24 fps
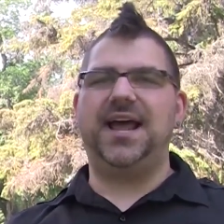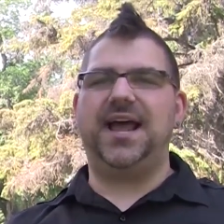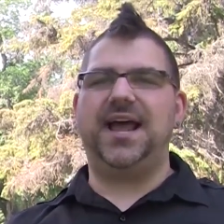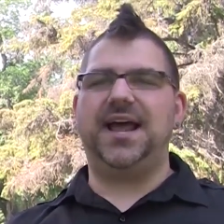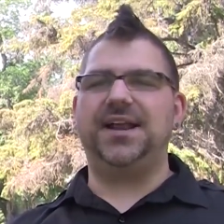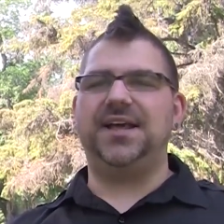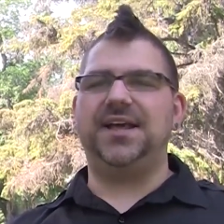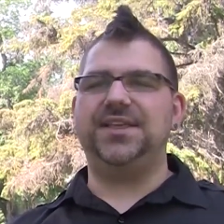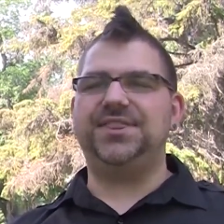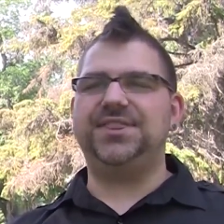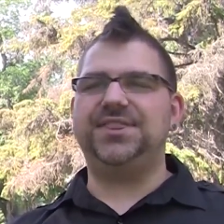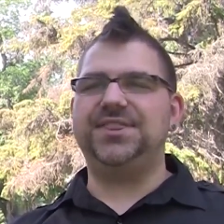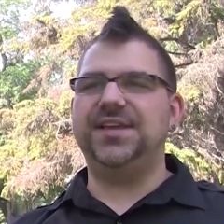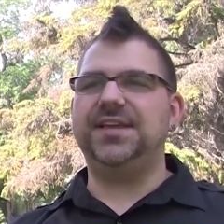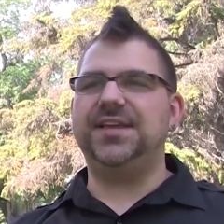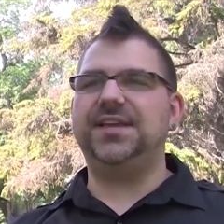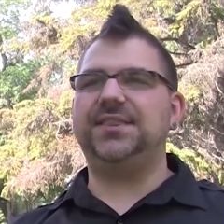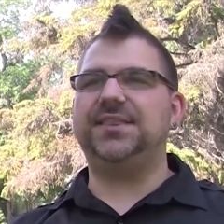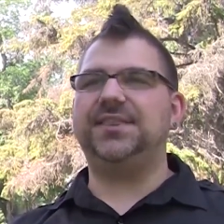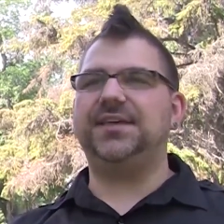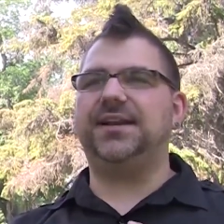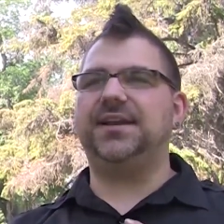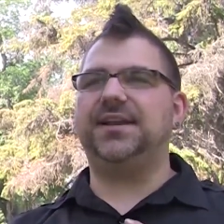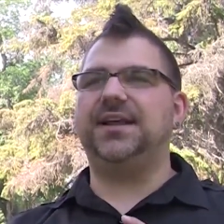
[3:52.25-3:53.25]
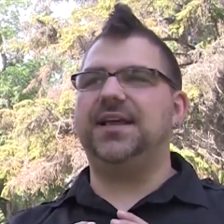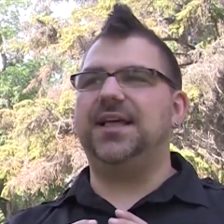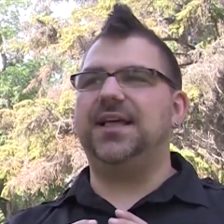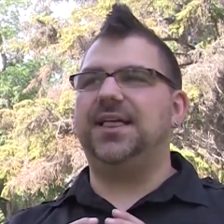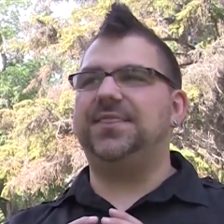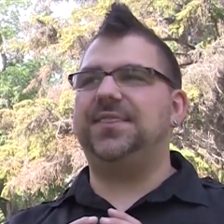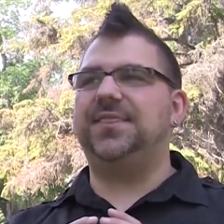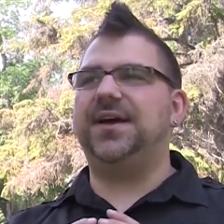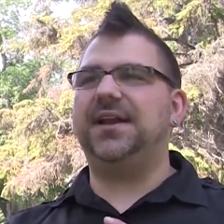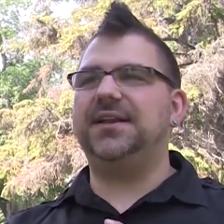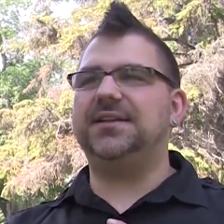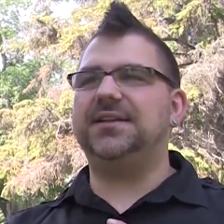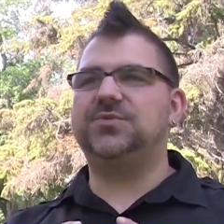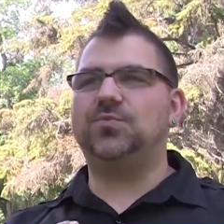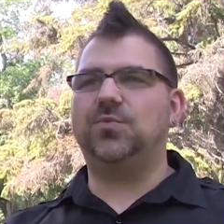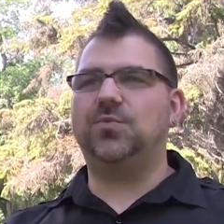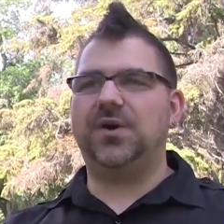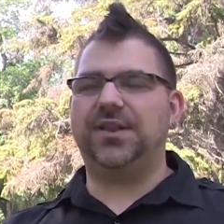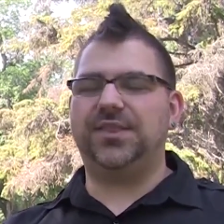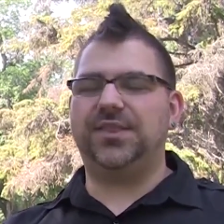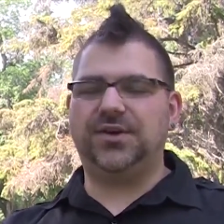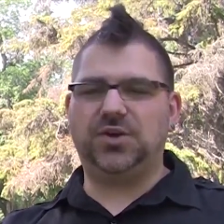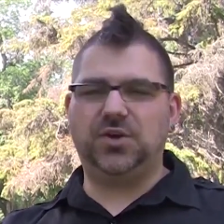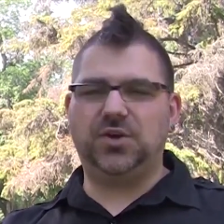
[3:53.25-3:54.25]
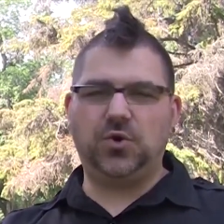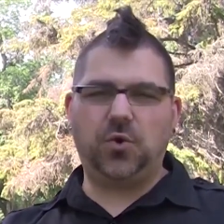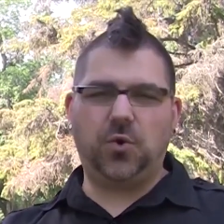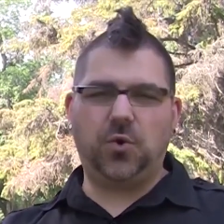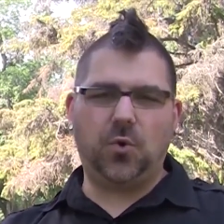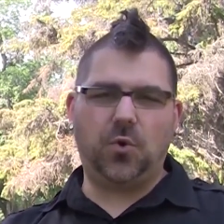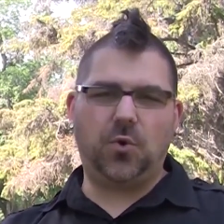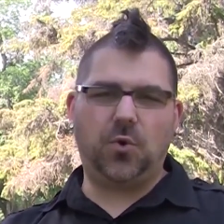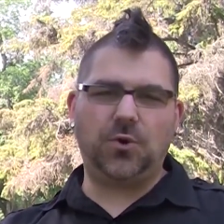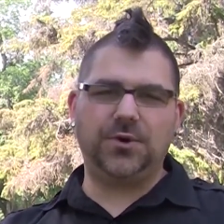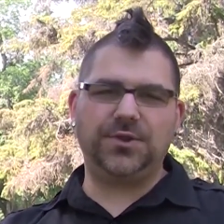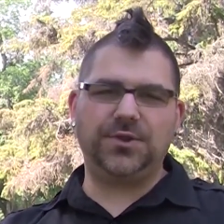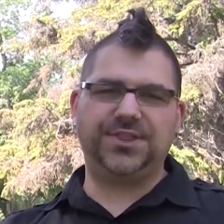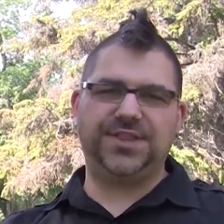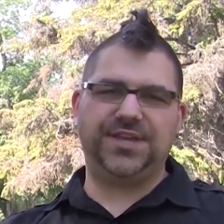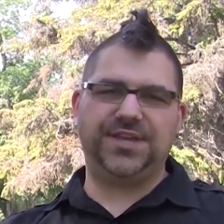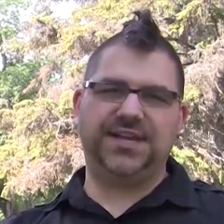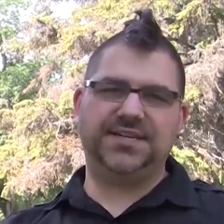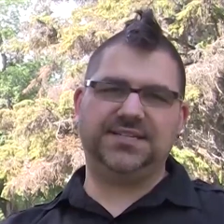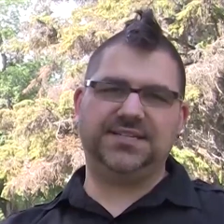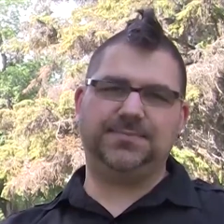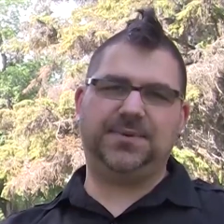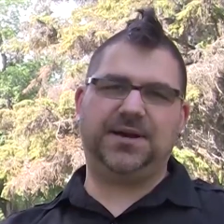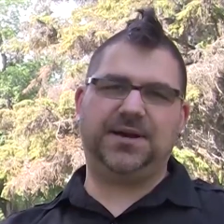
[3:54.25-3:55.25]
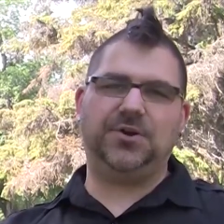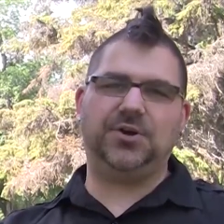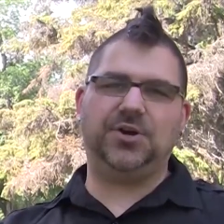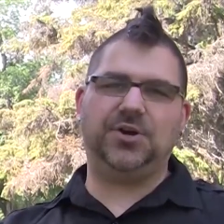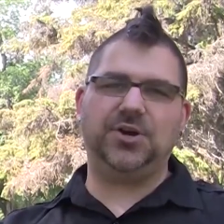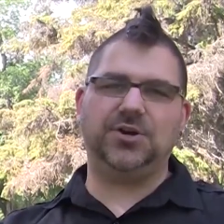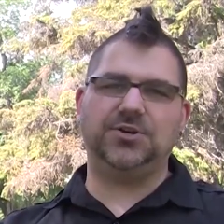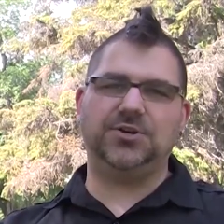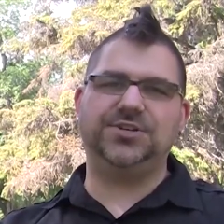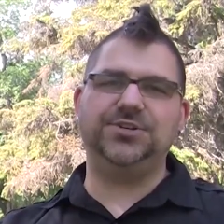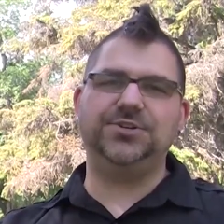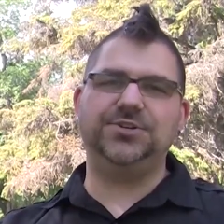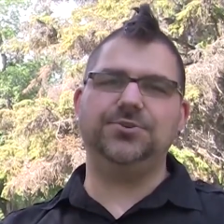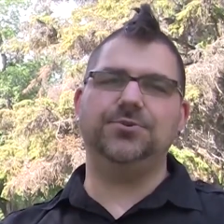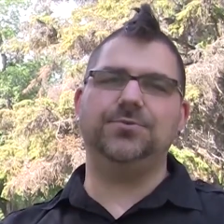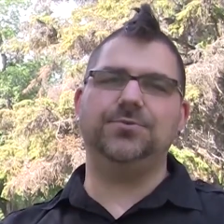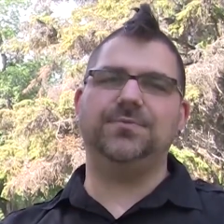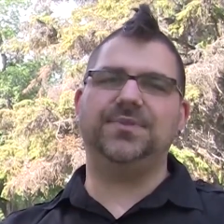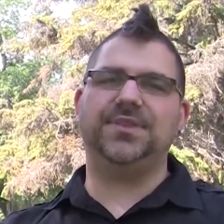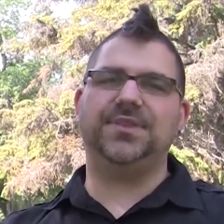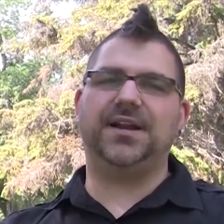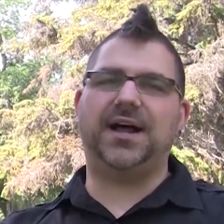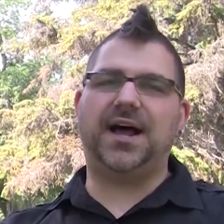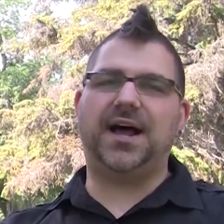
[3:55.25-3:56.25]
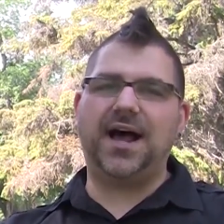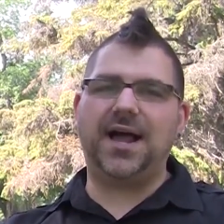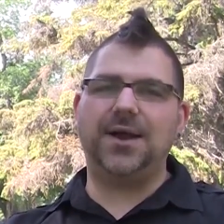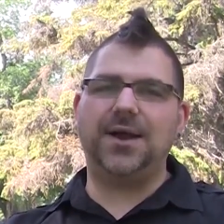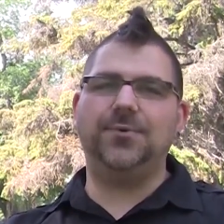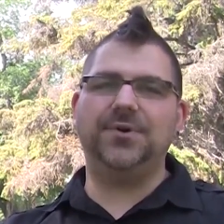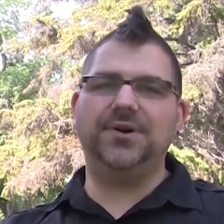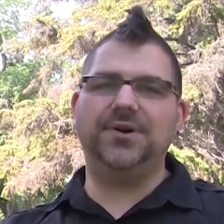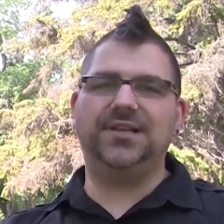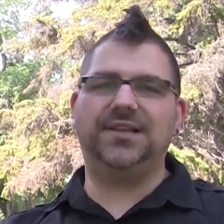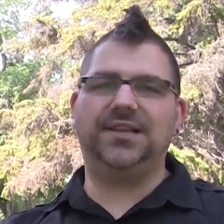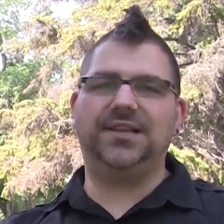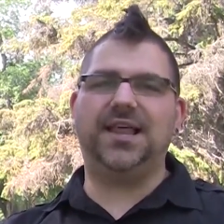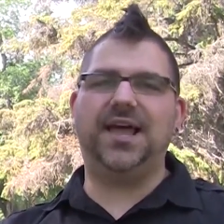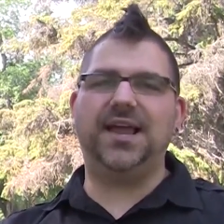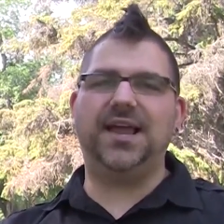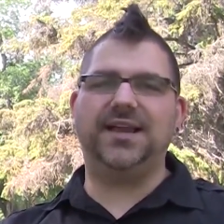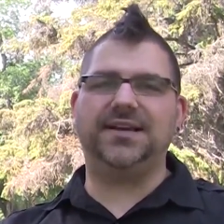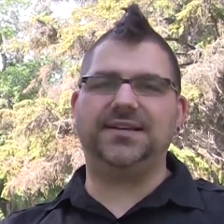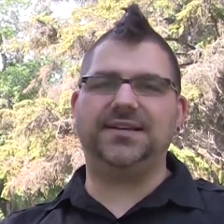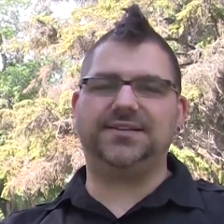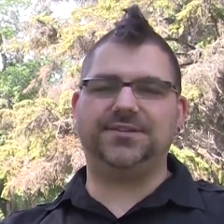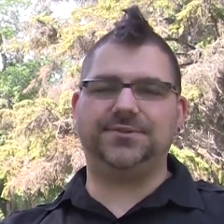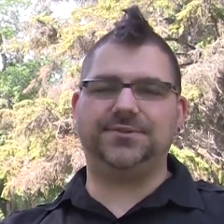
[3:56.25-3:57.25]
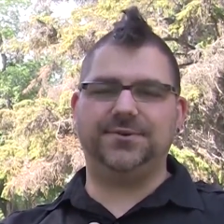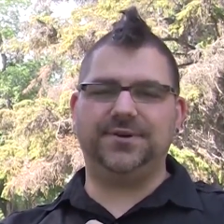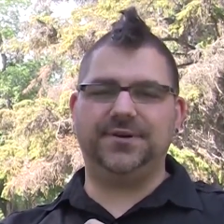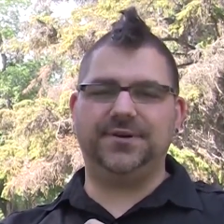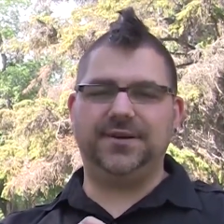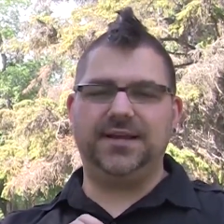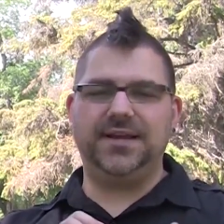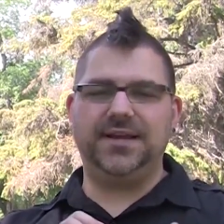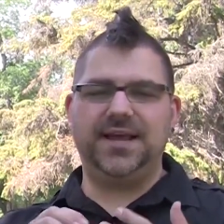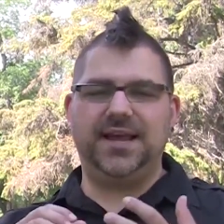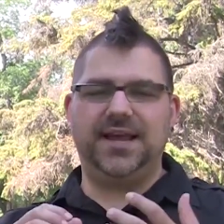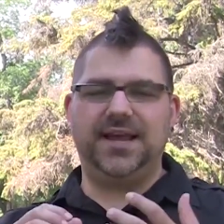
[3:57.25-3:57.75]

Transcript: And I think that that is one of the core things about charTomb that I would like to